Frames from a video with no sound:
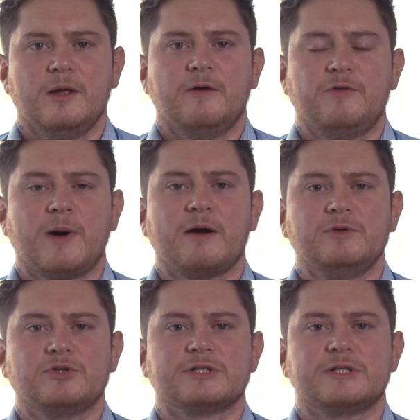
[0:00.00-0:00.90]
If you are
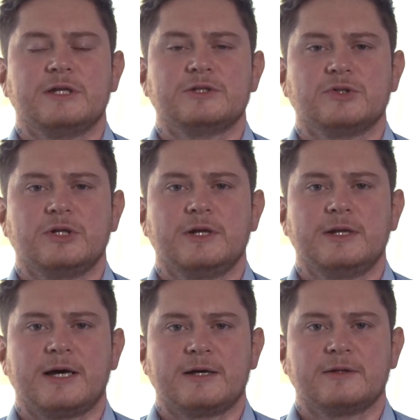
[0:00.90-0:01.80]
interested in
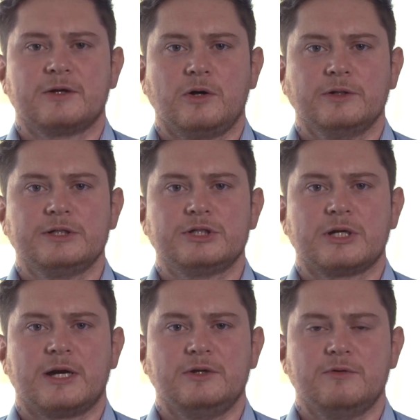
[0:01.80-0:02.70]
studying at the college
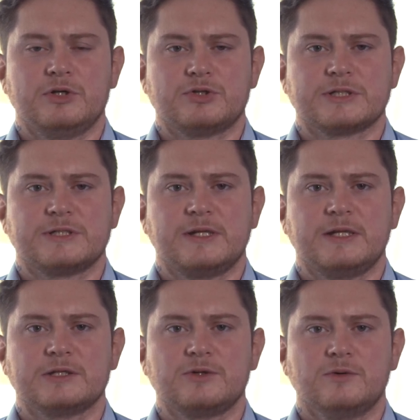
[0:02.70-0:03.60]
and you're interested in
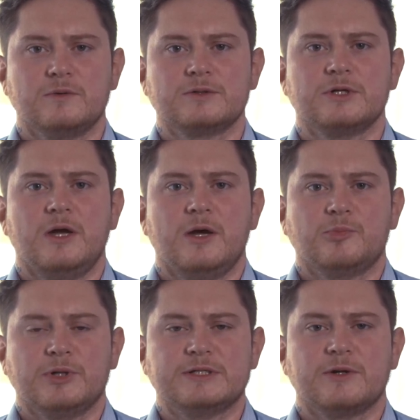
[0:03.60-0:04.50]
this course,
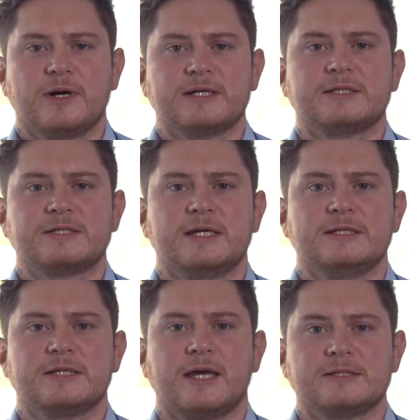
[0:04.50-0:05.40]
please don't hesitate
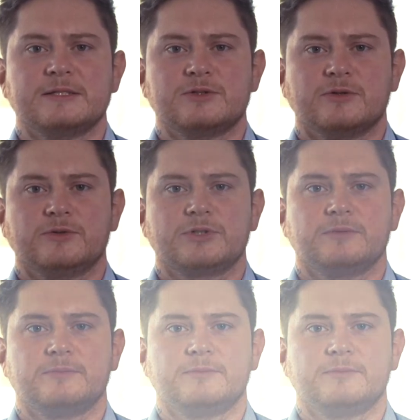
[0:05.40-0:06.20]
to get in touch.